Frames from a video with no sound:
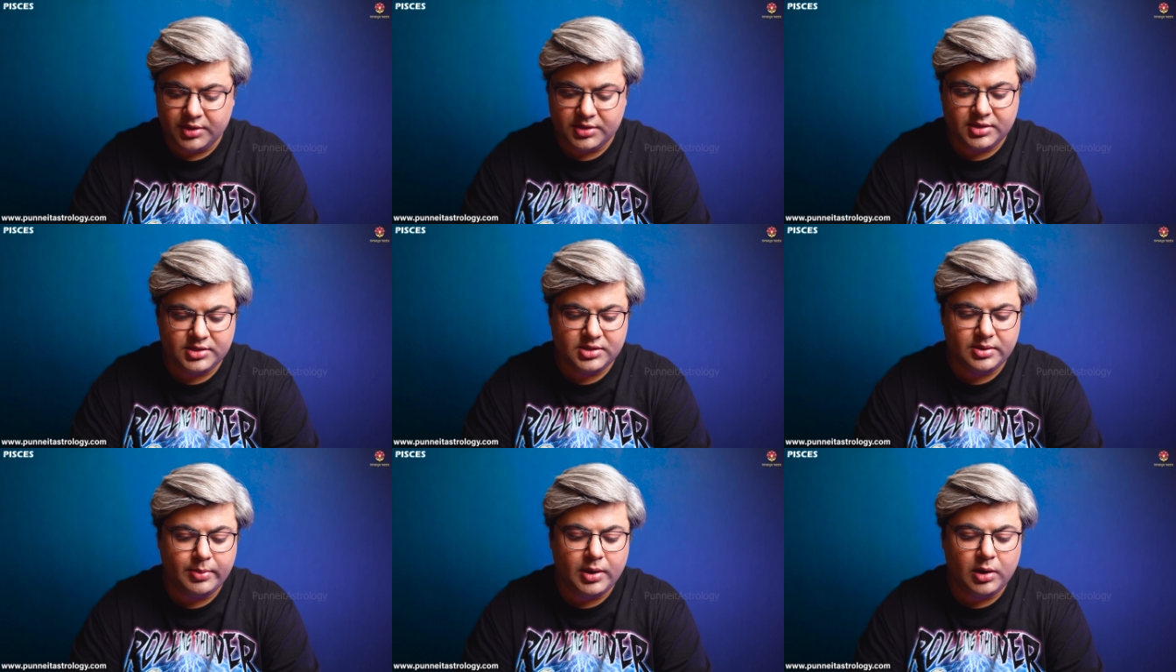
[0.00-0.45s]

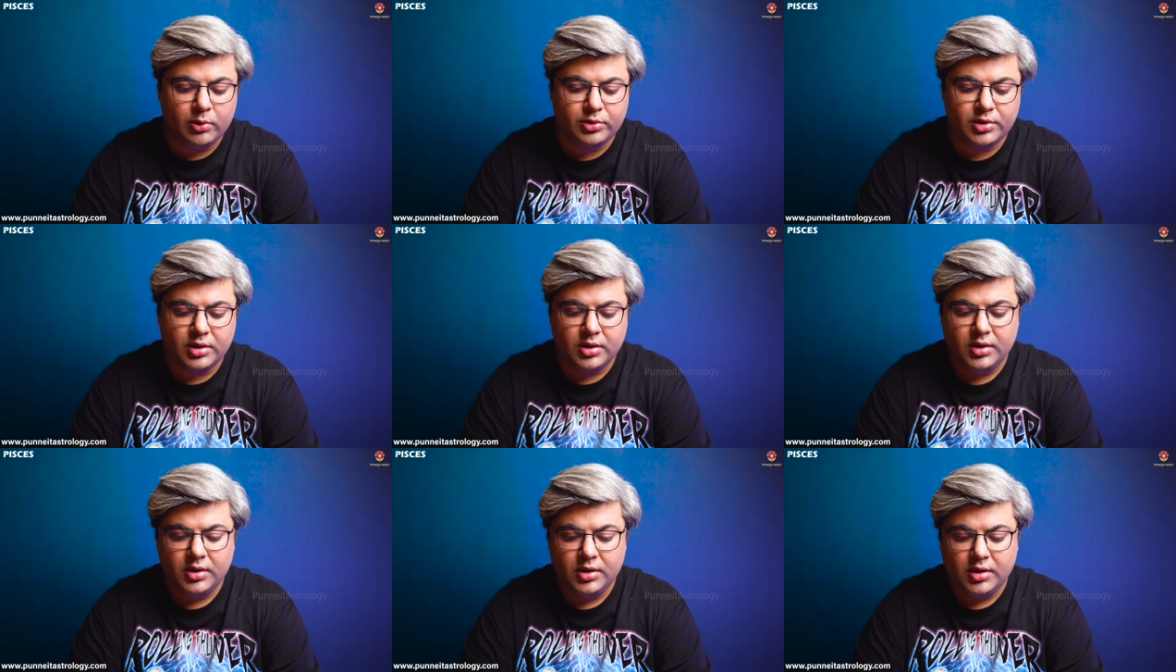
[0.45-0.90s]
This is
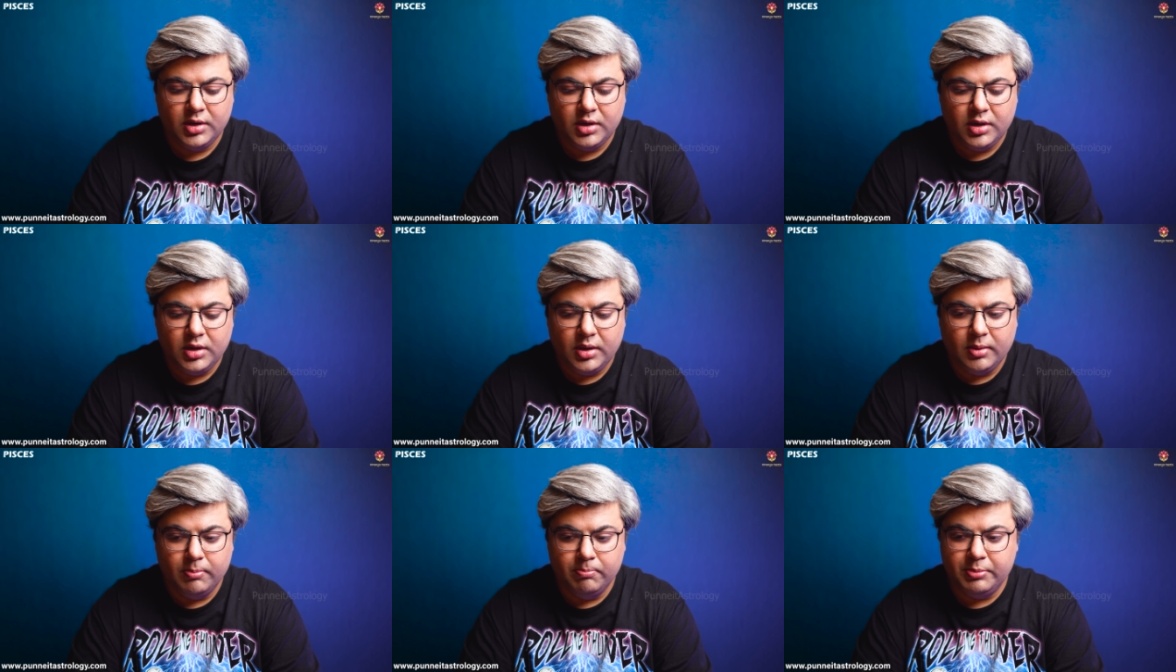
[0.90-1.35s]
about
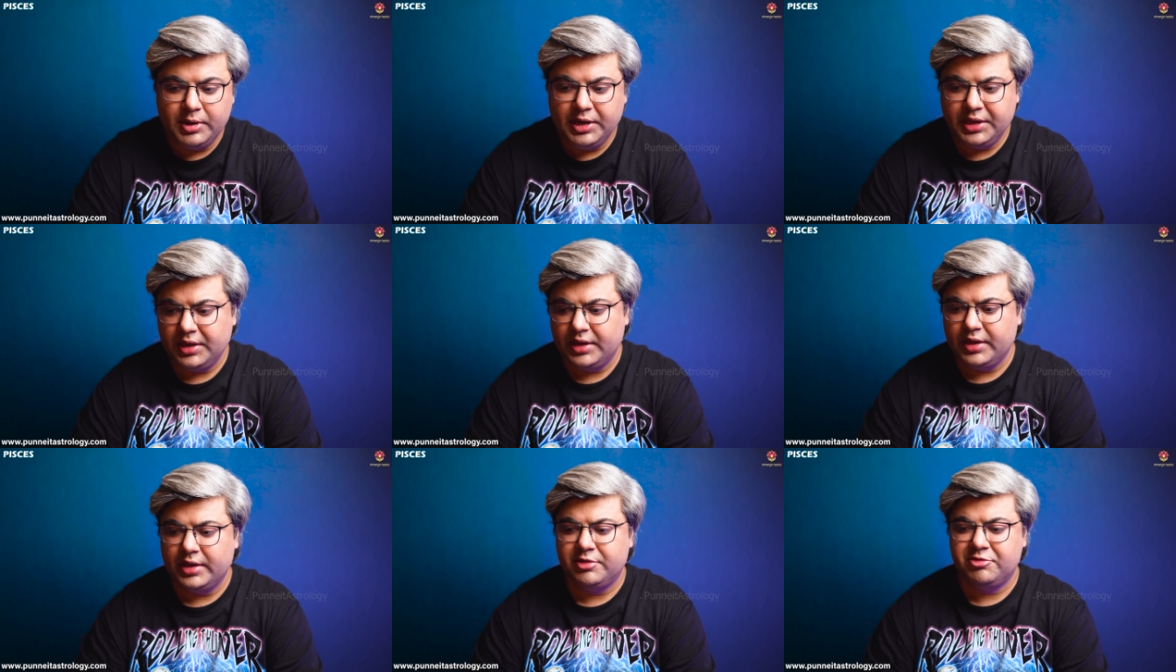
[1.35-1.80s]

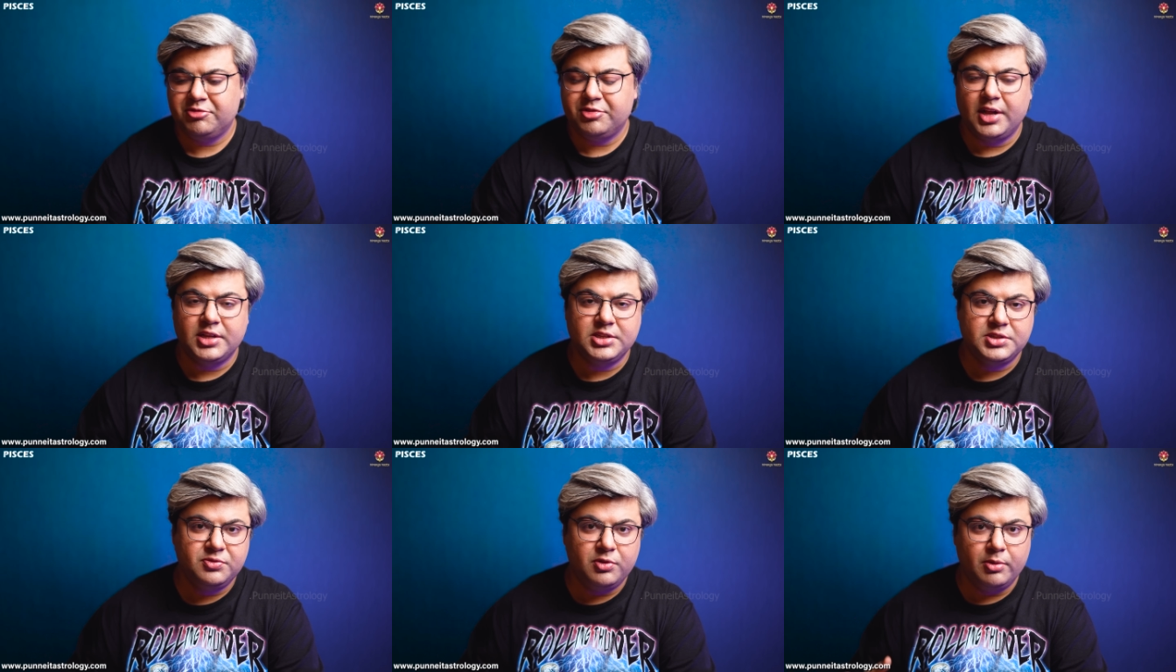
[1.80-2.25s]
bringing a
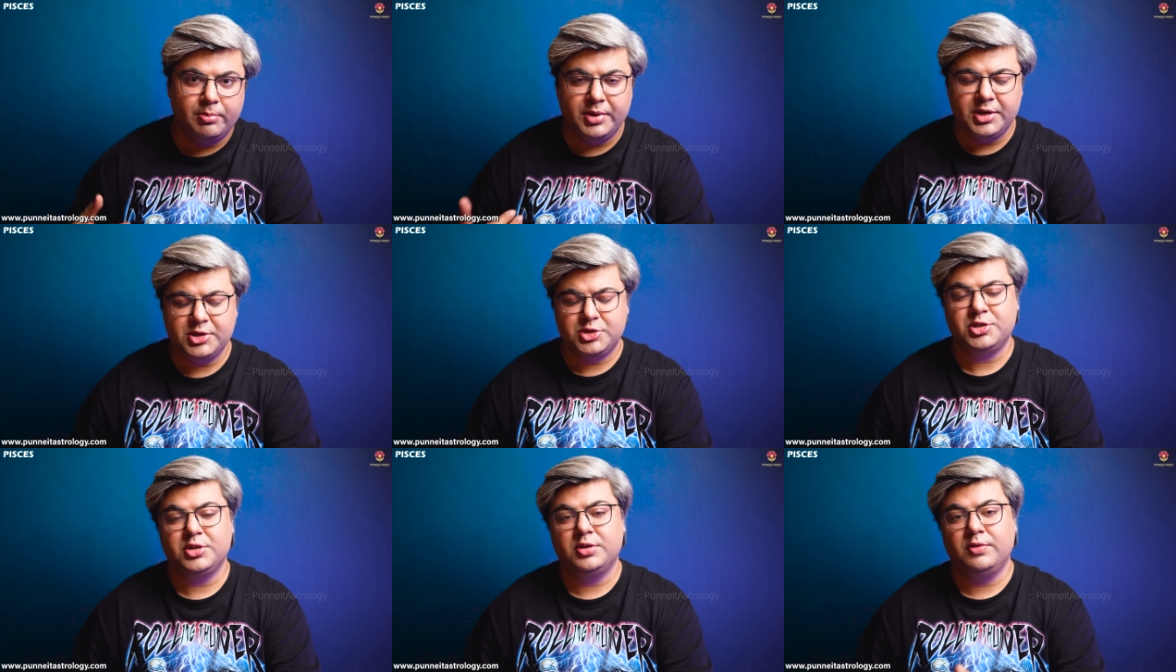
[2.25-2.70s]

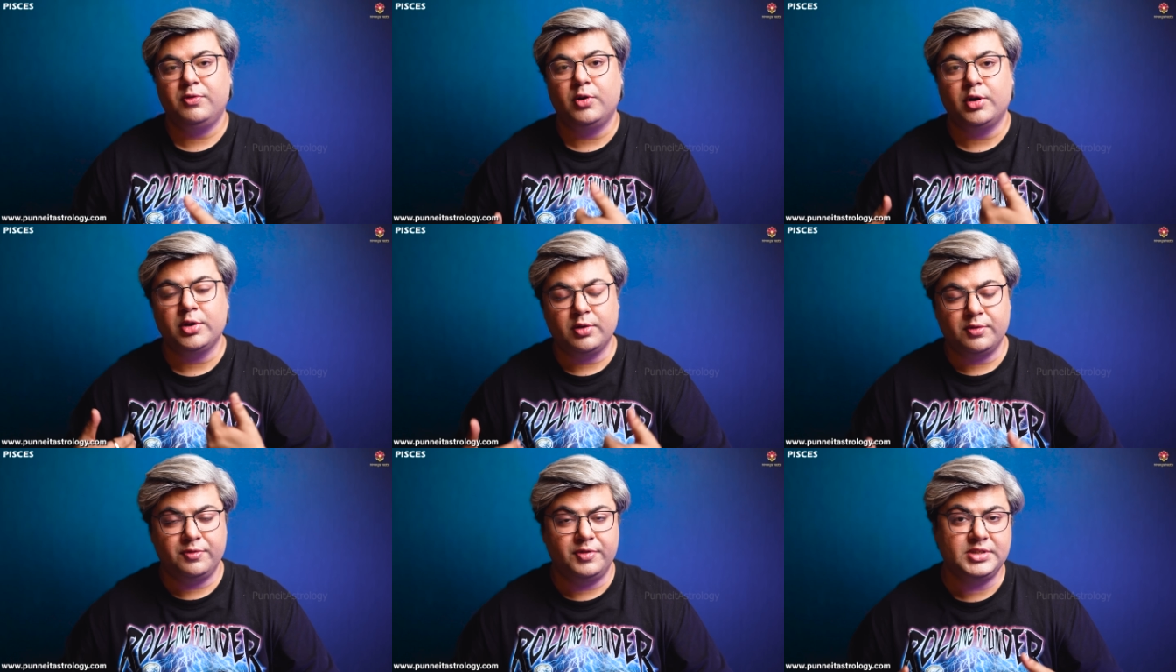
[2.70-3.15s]
transformation
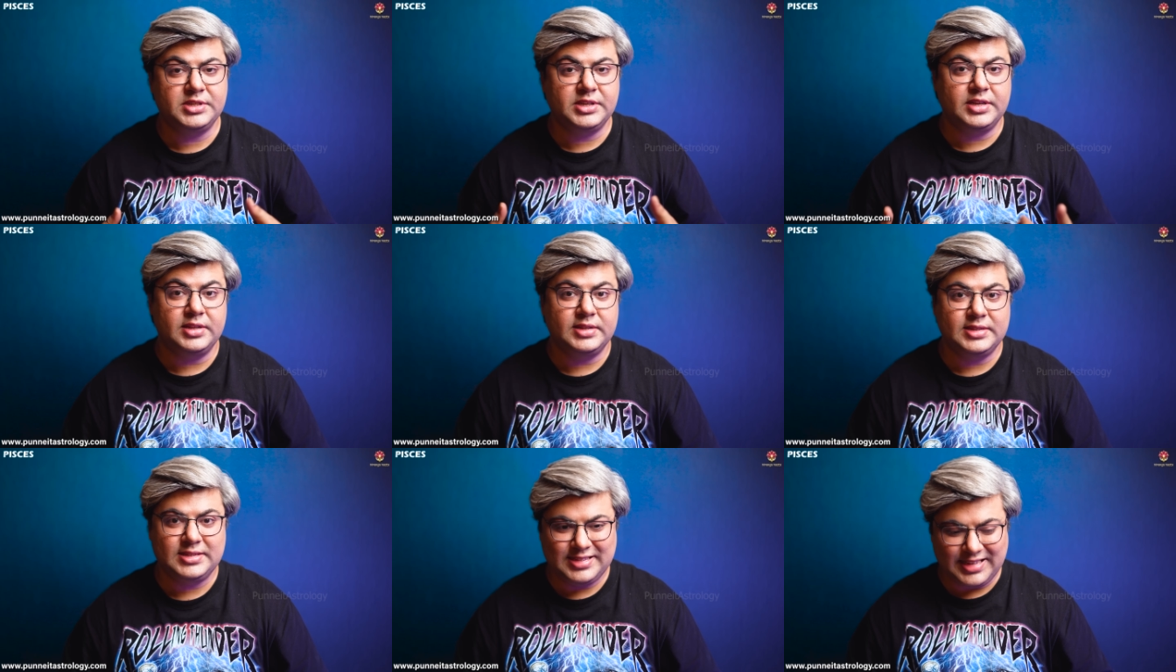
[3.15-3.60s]
for your
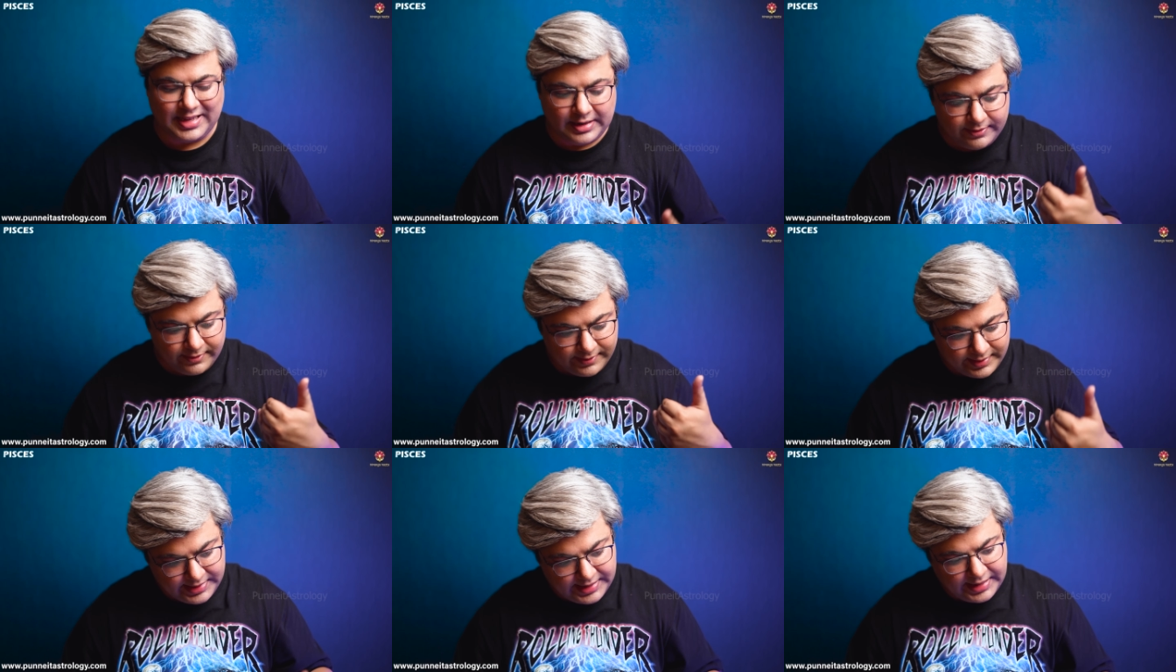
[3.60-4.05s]
physical
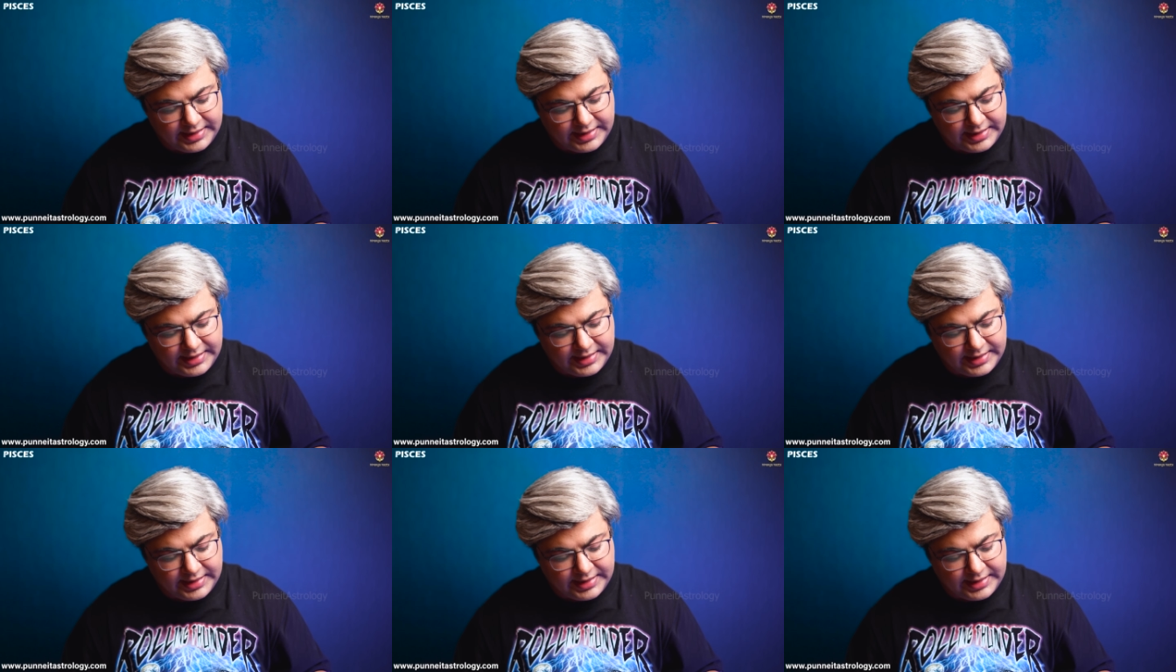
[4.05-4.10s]
self,